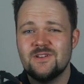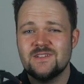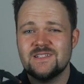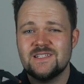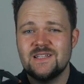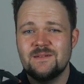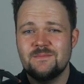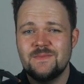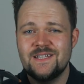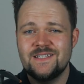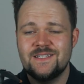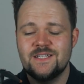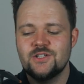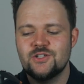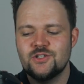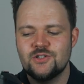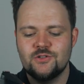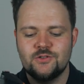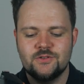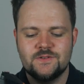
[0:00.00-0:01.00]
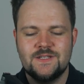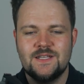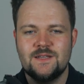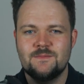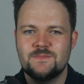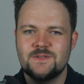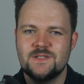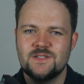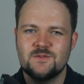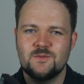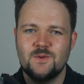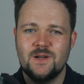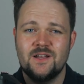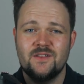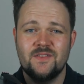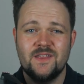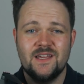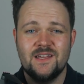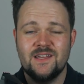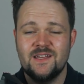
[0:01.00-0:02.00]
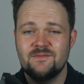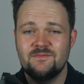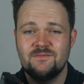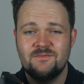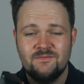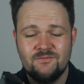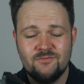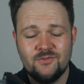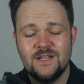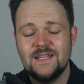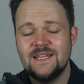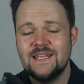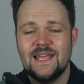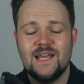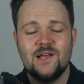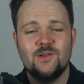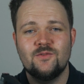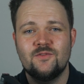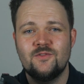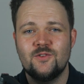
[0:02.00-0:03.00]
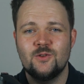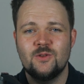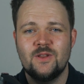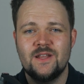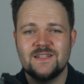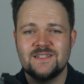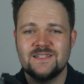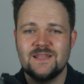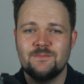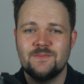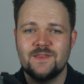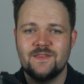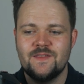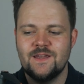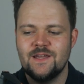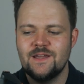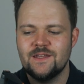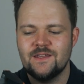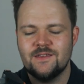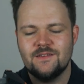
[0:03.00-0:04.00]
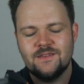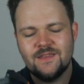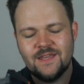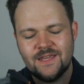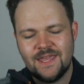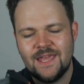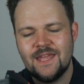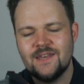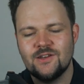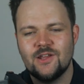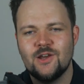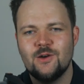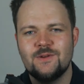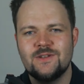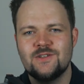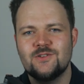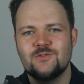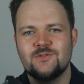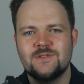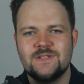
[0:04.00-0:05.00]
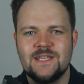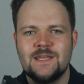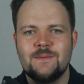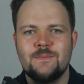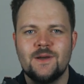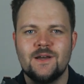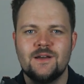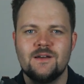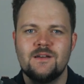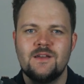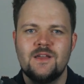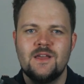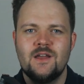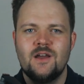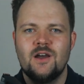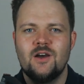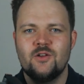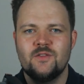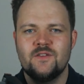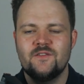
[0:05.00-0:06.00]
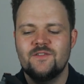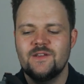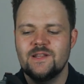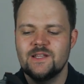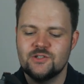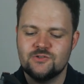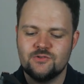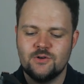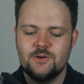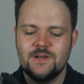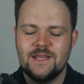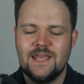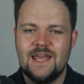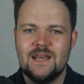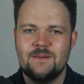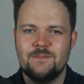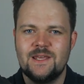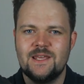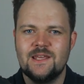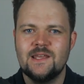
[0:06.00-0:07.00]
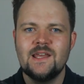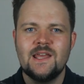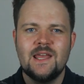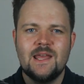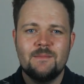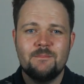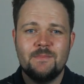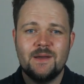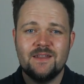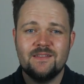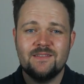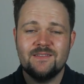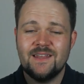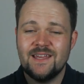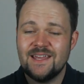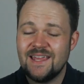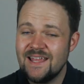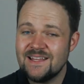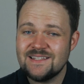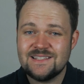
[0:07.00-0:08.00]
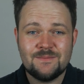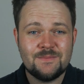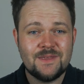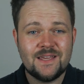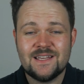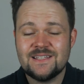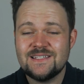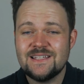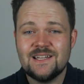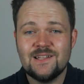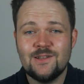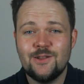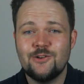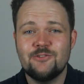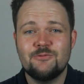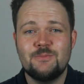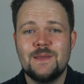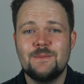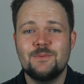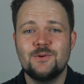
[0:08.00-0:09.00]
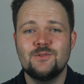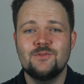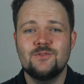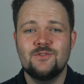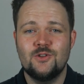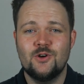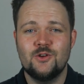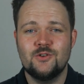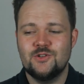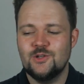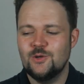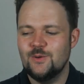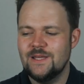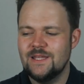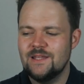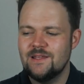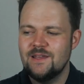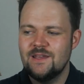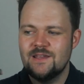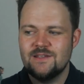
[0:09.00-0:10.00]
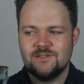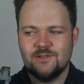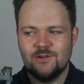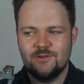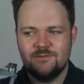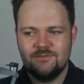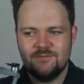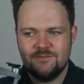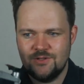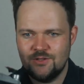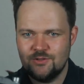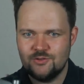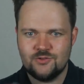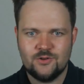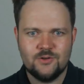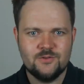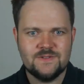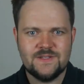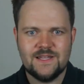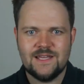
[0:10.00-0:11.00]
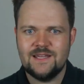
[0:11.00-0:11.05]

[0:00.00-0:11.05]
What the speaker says: got some additional tips as well that are really helpful, and something that I, again, go into deeper on the Fearless Drone Academy. But again, something I see a lot of people not doing. So your drone's